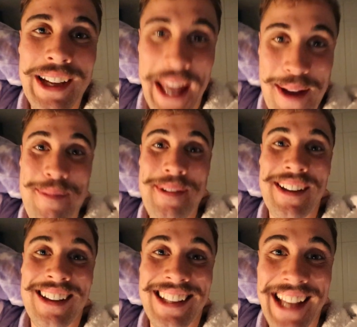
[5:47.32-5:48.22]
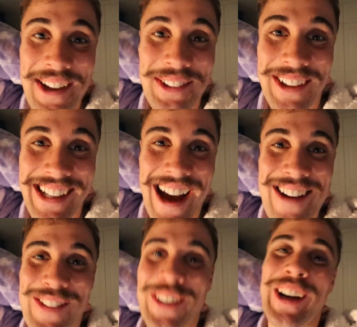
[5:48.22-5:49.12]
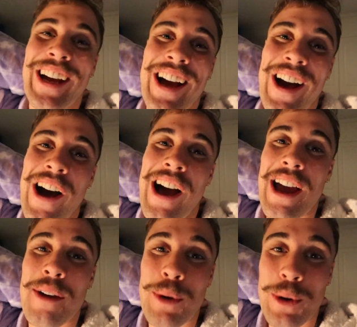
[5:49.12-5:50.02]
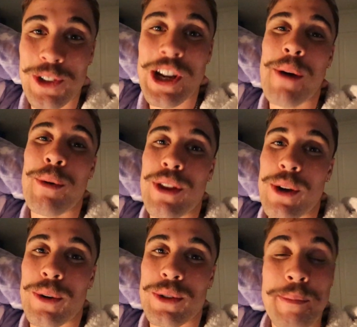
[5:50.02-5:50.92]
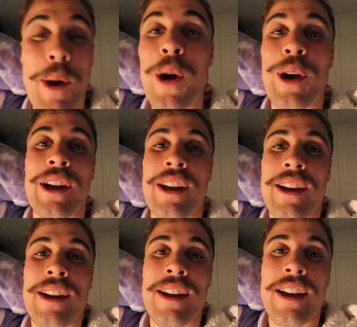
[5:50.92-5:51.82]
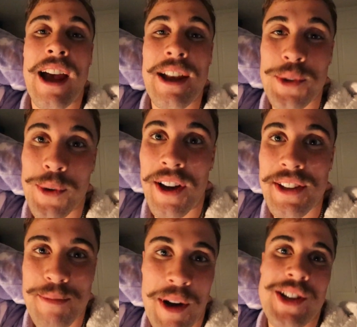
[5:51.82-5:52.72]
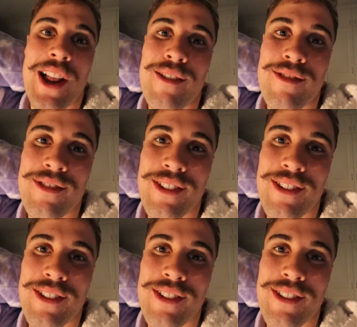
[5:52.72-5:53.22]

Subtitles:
keep looking out for it. I will chat with you all tomorrow. As always, much love.